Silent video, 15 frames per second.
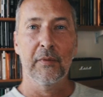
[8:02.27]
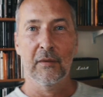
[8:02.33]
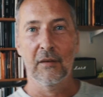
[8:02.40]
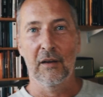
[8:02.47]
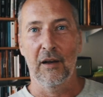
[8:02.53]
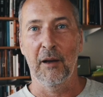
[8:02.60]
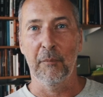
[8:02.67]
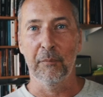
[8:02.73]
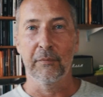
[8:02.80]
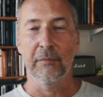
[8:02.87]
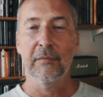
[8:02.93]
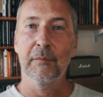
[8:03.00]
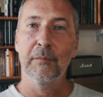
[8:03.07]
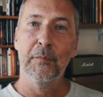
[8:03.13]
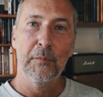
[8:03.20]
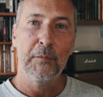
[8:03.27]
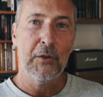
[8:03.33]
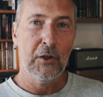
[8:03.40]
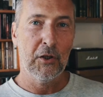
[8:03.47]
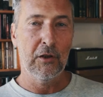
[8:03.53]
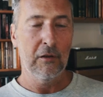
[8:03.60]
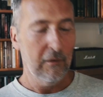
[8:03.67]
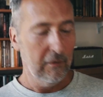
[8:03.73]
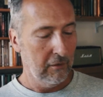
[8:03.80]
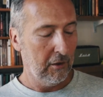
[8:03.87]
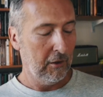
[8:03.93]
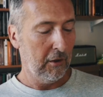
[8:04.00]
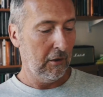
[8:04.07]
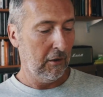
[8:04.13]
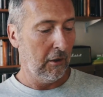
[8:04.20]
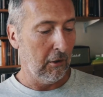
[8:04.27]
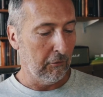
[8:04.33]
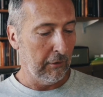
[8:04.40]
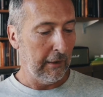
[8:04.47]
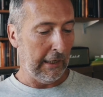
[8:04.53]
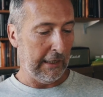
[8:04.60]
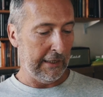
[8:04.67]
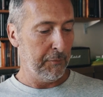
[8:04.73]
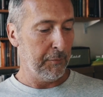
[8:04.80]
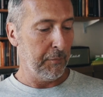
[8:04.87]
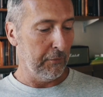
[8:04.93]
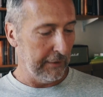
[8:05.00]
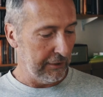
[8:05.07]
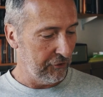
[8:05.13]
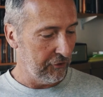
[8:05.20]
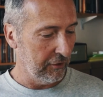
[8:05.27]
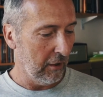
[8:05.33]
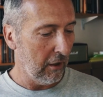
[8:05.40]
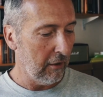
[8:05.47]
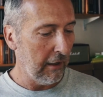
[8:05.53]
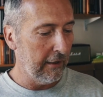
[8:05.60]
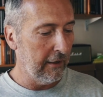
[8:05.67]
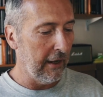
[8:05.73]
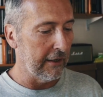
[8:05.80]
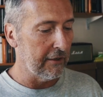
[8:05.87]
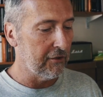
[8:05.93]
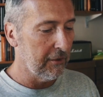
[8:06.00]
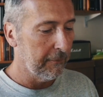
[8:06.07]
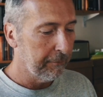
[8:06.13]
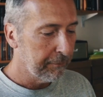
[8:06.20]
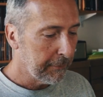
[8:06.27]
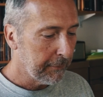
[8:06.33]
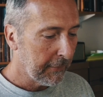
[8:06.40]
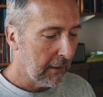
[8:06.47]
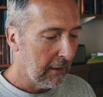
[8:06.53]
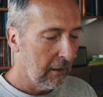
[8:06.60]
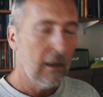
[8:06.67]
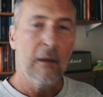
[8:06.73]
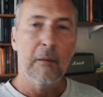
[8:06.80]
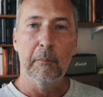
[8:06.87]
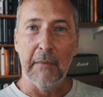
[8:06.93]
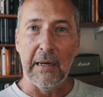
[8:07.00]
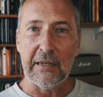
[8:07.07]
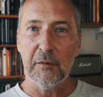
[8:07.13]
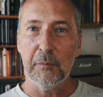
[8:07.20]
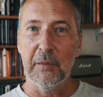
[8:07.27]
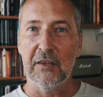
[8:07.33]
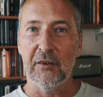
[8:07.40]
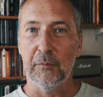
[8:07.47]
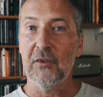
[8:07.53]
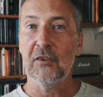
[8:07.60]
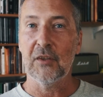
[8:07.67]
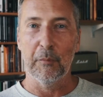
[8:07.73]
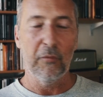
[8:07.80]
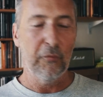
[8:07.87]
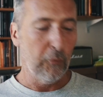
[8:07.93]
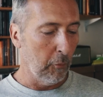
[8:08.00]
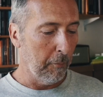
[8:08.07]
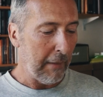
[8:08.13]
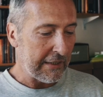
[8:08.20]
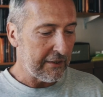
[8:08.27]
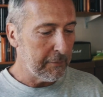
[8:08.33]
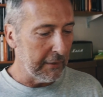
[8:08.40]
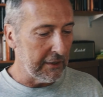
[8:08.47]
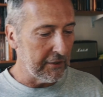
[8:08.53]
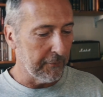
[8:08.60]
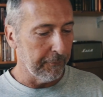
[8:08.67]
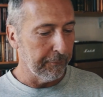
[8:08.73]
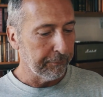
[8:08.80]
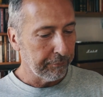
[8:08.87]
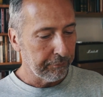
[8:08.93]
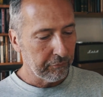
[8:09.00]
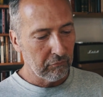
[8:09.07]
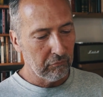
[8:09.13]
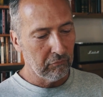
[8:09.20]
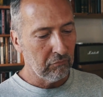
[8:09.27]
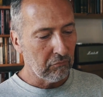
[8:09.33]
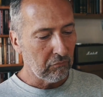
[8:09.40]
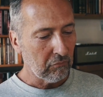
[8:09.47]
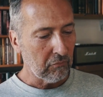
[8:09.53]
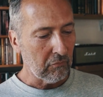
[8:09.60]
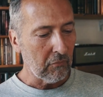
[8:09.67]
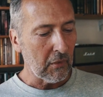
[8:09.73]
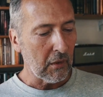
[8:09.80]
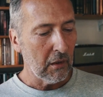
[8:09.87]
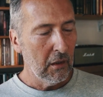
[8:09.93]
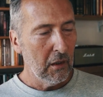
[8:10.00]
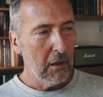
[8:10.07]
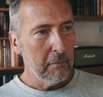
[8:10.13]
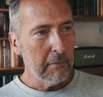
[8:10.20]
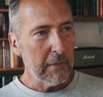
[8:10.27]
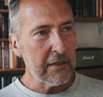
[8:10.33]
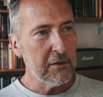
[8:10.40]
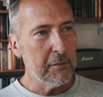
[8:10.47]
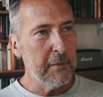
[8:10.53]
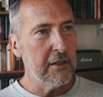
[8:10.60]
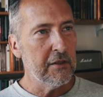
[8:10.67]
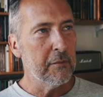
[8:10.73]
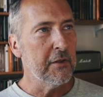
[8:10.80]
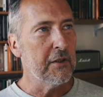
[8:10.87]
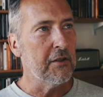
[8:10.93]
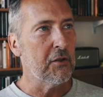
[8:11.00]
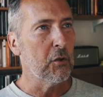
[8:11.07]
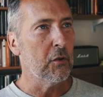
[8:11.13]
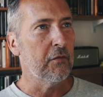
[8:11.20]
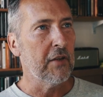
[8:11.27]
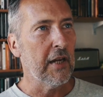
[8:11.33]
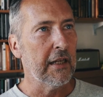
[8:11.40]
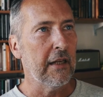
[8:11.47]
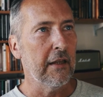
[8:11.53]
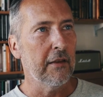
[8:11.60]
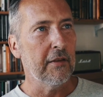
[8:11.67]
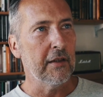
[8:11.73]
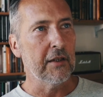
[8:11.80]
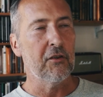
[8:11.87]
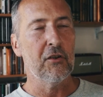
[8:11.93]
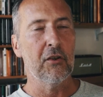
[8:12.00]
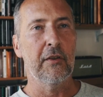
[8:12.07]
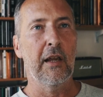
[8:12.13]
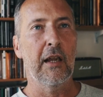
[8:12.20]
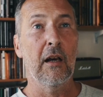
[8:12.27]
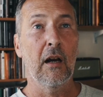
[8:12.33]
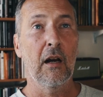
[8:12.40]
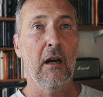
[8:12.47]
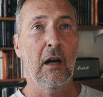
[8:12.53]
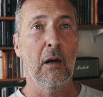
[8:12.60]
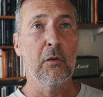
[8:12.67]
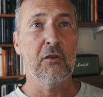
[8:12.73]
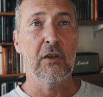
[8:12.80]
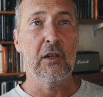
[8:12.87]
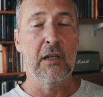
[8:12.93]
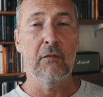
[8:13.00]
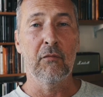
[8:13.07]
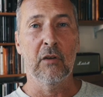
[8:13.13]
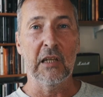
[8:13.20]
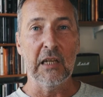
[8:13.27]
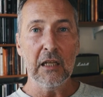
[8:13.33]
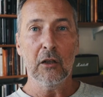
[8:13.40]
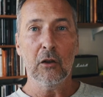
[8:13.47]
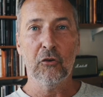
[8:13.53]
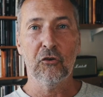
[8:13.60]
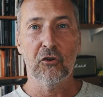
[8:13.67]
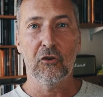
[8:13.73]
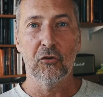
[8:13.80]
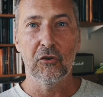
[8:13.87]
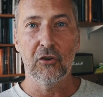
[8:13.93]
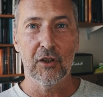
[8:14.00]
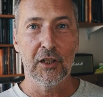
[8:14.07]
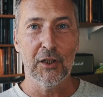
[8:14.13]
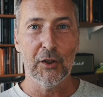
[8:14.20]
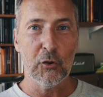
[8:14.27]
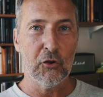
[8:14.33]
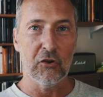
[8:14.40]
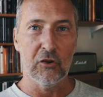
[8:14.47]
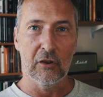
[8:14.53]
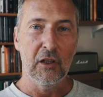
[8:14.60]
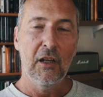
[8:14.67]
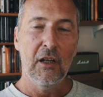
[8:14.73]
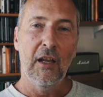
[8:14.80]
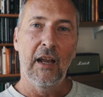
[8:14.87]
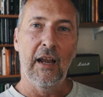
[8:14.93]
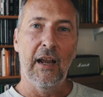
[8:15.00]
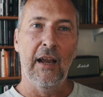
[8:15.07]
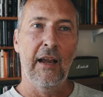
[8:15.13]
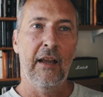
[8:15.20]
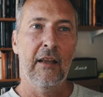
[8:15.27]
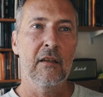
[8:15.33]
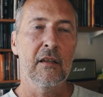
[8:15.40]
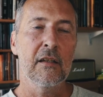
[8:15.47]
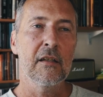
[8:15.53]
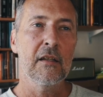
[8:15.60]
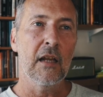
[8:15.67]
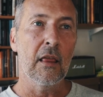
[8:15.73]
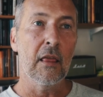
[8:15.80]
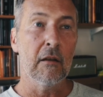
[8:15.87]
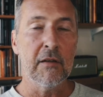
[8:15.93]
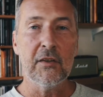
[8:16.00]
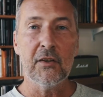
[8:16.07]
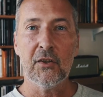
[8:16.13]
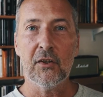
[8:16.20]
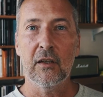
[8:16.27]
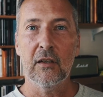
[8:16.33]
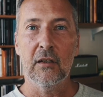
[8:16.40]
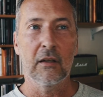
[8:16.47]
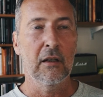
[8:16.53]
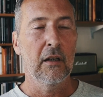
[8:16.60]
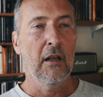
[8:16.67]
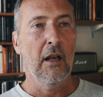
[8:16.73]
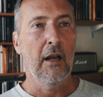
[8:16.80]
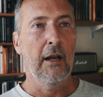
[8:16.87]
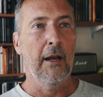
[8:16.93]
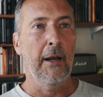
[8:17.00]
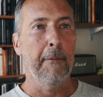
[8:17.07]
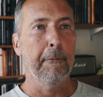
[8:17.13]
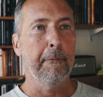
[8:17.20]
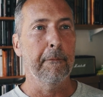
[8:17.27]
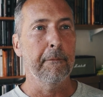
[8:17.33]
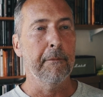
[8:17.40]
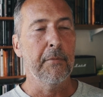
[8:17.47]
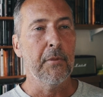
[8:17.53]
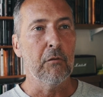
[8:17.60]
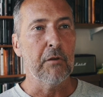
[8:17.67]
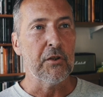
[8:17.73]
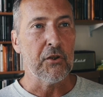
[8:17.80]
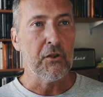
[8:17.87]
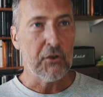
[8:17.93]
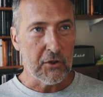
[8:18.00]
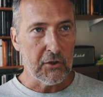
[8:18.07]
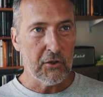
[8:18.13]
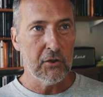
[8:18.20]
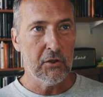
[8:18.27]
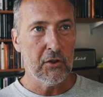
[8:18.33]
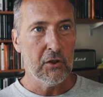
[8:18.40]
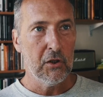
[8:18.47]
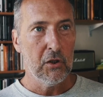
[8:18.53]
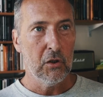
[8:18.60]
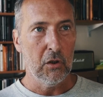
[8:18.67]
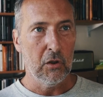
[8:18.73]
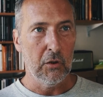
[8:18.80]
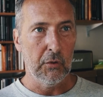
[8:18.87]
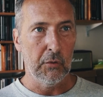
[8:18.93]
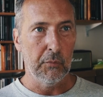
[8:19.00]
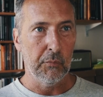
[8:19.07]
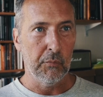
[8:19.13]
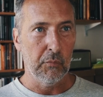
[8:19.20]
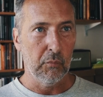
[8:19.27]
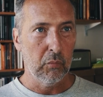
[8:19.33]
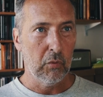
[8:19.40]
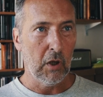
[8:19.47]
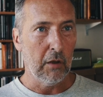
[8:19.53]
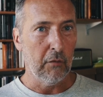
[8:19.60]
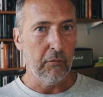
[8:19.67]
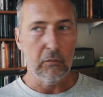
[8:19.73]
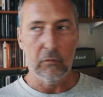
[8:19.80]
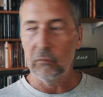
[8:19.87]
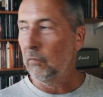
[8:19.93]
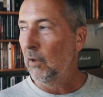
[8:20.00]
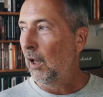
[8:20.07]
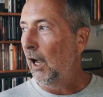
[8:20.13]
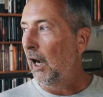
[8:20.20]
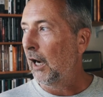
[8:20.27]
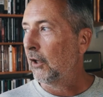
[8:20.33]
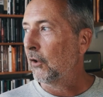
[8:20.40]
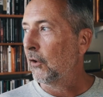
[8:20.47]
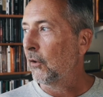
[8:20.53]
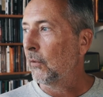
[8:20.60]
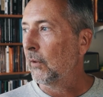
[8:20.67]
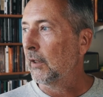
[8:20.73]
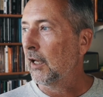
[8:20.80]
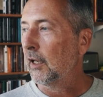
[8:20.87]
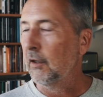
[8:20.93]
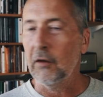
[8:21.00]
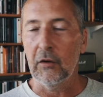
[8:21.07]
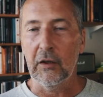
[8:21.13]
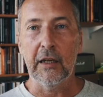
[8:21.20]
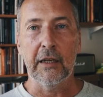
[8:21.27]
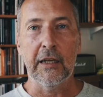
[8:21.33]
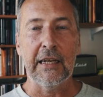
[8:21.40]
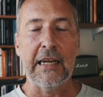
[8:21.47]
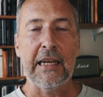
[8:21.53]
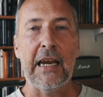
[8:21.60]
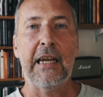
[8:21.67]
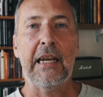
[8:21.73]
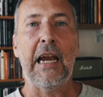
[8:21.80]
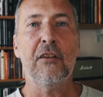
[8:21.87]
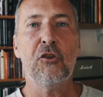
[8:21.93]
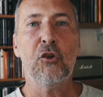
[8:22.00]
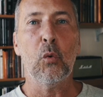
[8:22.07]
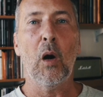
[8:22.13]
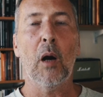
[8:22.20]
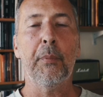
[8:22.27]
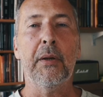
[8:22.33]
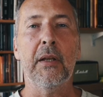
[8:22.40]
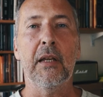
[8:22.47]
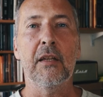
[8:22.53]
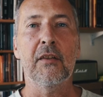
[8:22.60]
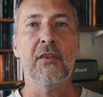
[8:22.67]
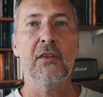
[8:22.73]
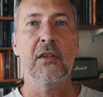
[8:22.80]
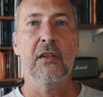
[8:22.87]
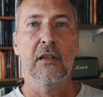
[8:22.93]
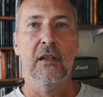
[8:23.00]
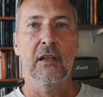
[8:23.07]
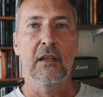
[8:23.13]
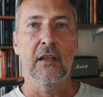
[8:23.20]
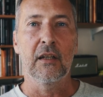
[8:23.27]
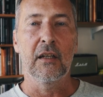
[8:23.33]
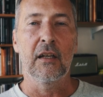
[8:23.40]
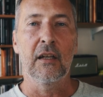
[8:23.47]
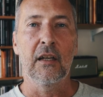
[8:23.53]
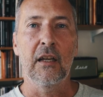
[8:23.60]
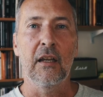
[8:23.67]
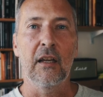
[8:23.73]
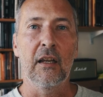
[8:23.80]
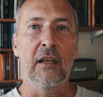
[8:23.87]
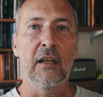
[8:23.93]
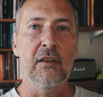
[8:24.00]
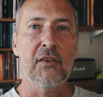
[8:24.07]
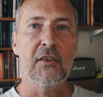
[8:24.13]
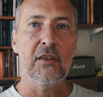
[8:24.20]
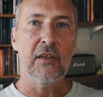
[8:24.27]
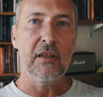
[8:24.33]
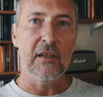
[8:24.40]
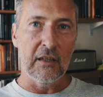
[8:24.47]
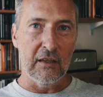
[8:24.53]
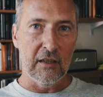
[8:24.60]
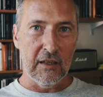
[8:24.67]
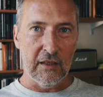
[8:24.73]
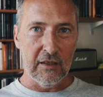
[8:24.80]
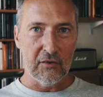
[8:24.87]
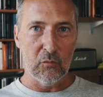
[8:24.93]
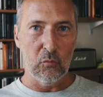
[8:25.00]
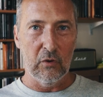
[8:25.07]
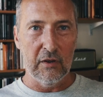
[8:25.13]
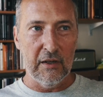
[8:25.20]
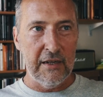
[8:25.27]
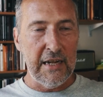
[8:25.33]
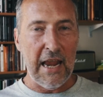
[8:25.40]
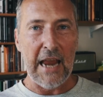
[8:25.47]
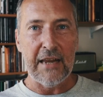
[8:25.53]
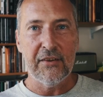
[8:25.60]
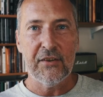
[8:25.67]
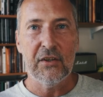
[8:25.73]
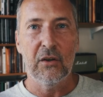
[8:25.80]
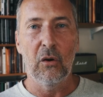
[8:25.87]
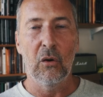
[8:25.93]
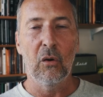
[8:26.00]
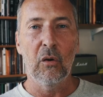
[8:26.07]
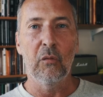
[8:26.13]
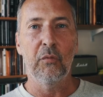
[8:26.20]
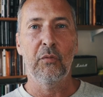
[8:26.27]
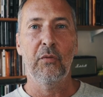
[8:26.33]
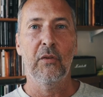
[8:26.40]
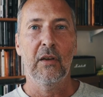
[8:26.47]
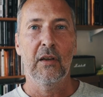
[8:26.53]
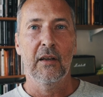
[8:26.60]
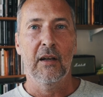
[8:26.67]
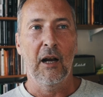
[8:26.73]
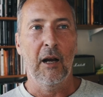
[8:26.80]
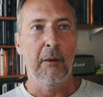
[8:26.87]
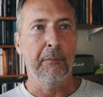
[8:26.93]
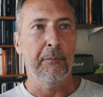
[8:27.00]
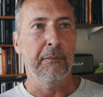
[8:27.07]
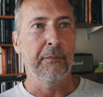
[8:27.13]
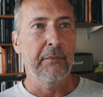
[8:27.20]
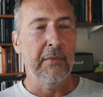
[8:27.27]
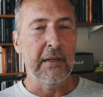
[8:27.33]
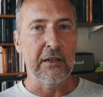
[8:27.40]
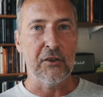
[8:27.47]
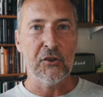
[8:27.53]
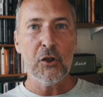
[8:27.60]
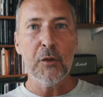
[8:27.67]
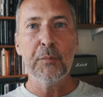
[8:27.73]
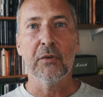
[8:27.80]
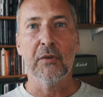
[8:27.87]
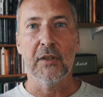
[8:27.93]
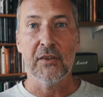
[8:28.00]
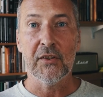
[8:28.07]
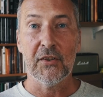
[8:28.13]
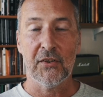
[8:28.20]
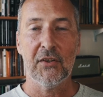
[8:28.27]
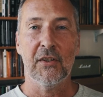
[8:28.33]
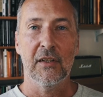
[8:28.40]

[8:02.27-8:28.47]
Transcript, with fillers: um, career aspiration. All right, next. Maximalism, this number four, maximalism. Maximalism is sort of taking things to their, I would say, even illogical conclusion. And there is a certain, um, there is a certain um, kind of, I don't know, it kind of can, can, can catch you up in its, in, in, its, in, in, its net of um, exuberance